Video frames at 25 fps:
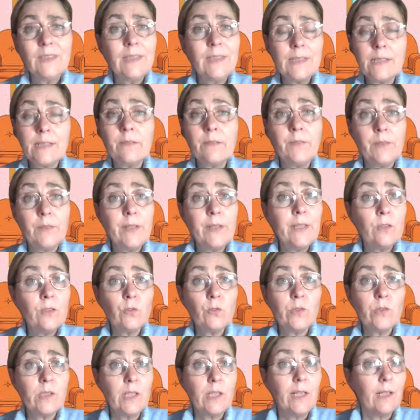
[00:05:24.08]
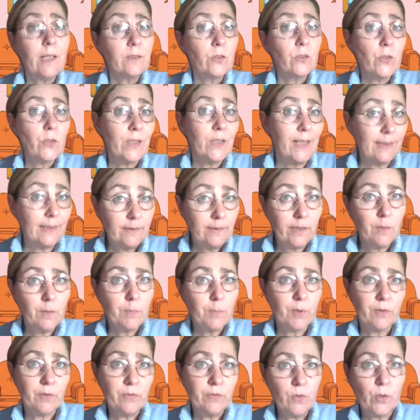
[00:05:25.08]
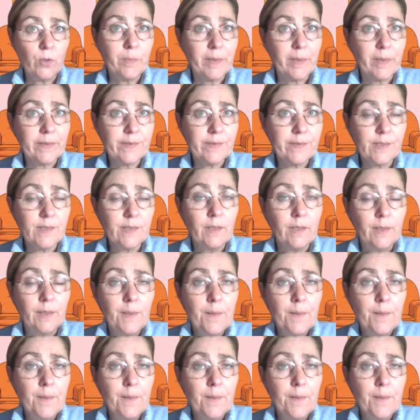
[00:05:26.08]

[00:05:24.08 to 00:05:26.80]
That's a very interesting understanding performance.